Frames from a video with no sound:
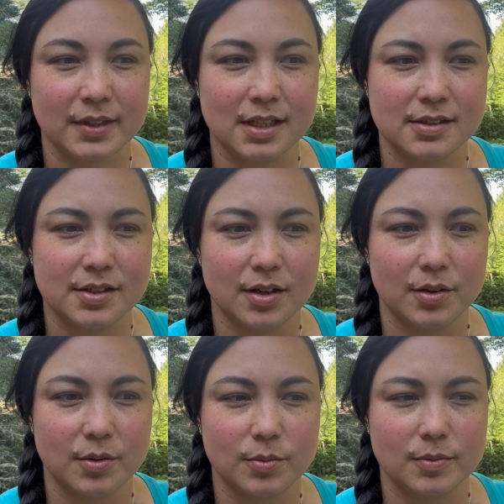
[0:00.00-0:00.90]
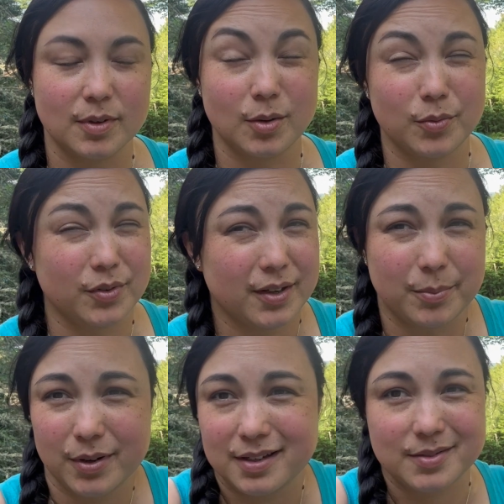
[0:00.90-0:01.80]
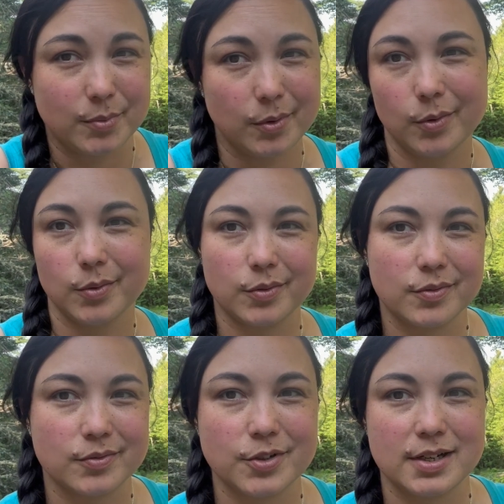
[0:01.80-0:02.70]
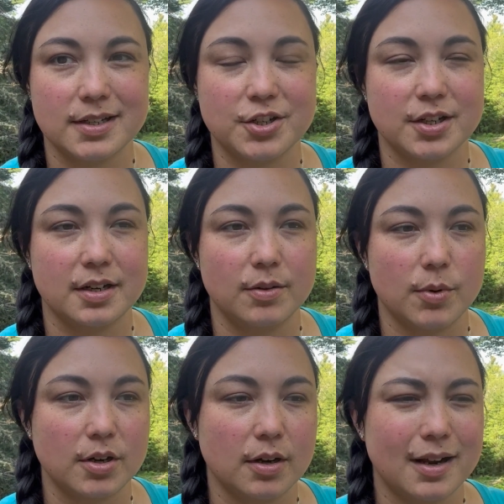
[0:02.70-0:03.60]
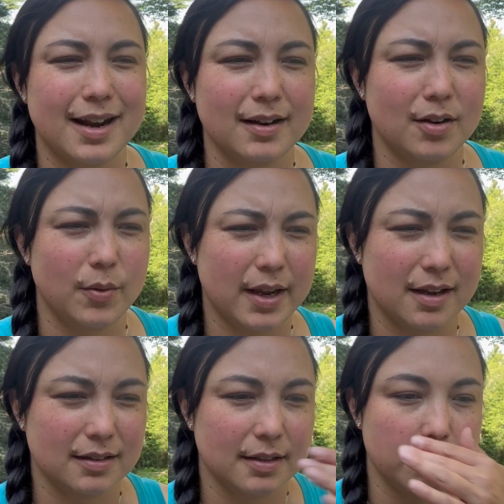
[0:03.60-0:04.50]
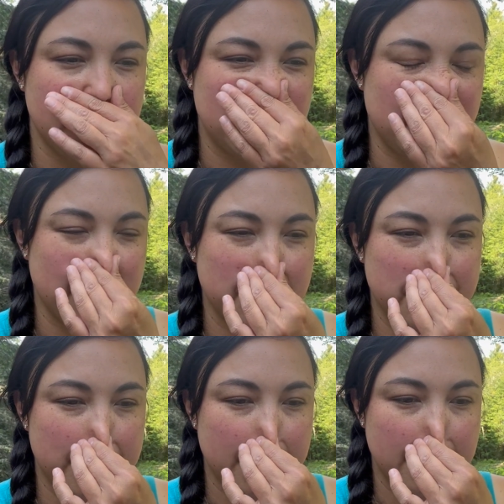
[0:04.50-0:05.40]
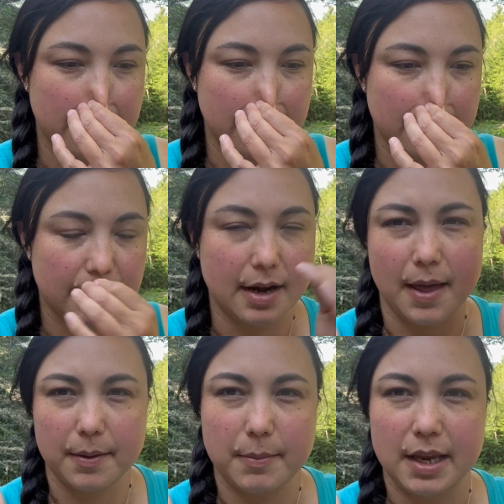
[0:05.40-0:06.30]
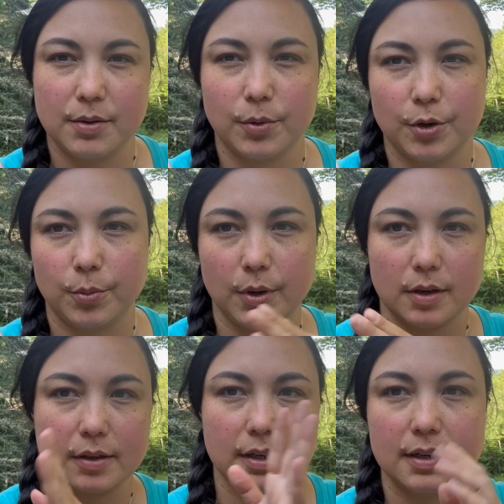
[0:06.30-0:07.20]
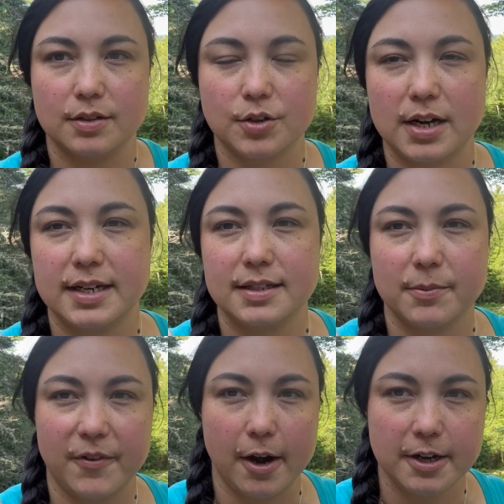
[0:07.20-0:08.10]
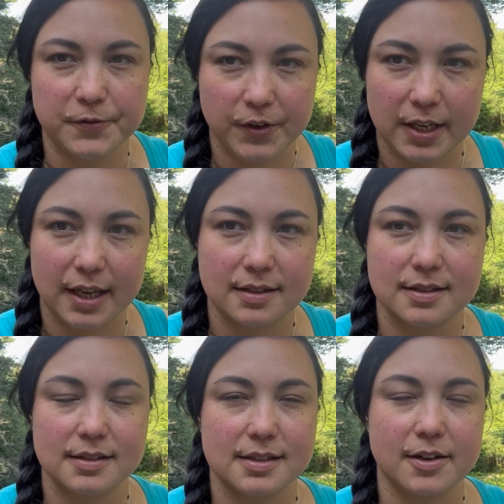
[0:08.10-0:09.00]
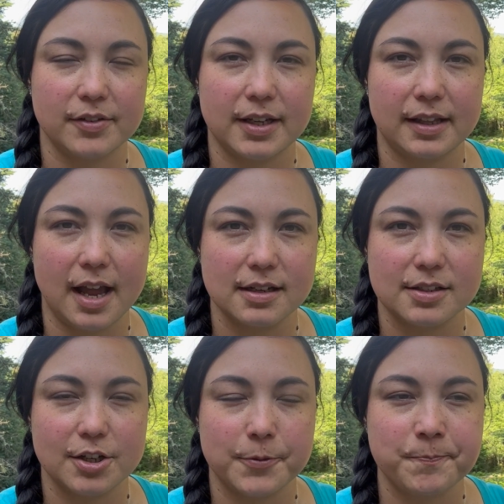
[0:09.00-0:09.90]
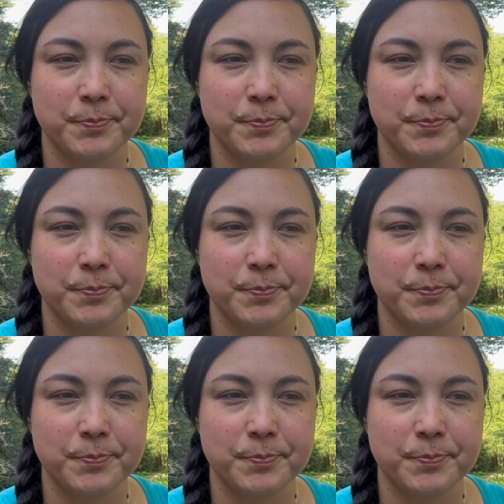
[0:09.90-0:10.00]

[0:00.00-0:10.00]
So hopefully pretty smooth transition. We're kind of going a little bit not the main route. We're gonna try to take some ferries for the kids and stuff like that. So